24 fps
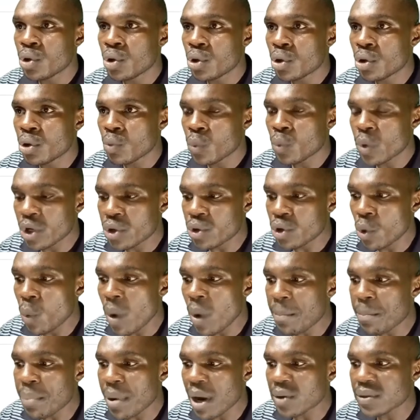With your
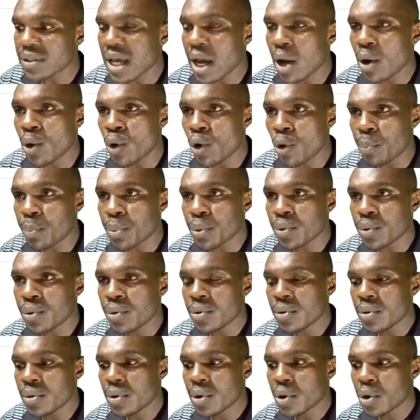web browser open,
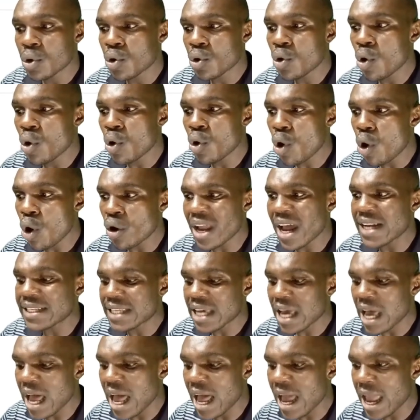go on and
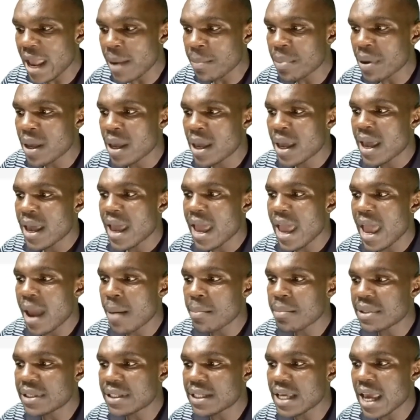type
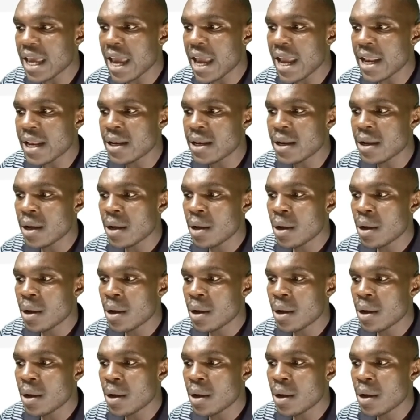MTN